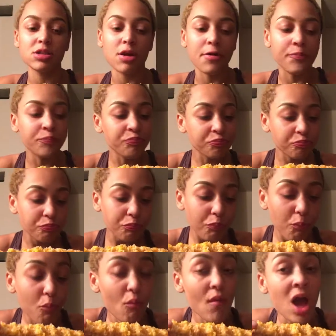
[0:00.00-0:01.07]
So
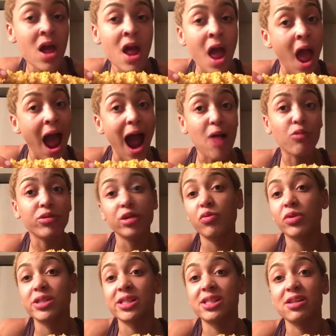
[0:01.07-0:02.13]
I really
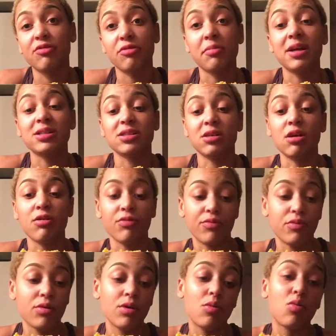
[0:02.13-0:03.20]
want to see for
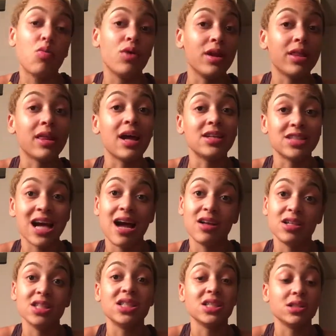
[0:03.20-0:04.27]
myself what that
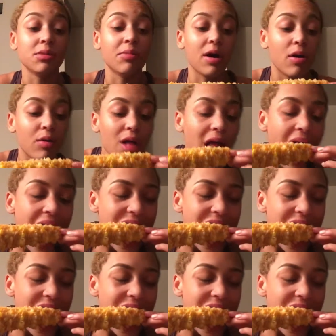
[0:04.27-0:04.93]
challenge is about.